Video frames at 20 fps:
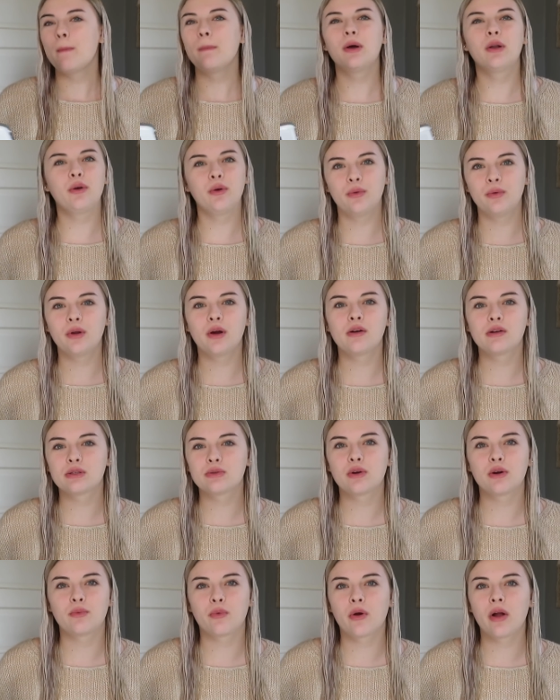but who knows
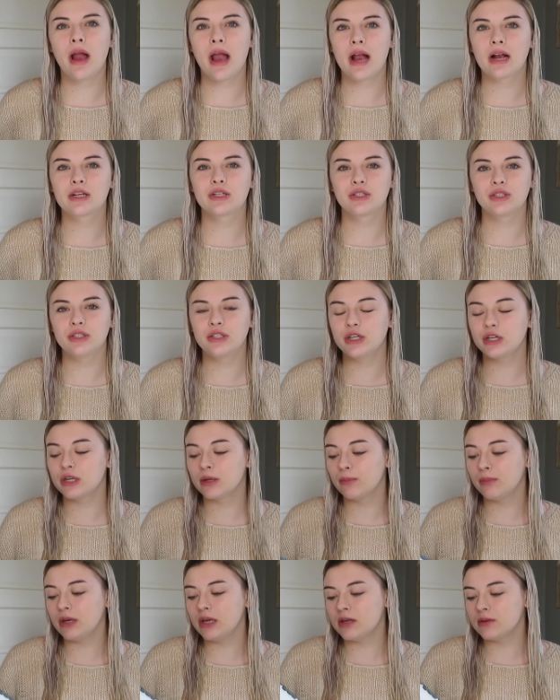where we're actually
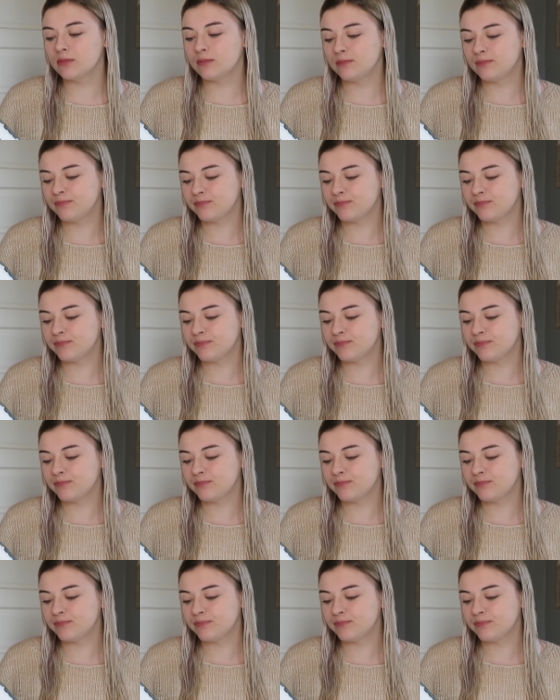gonna be.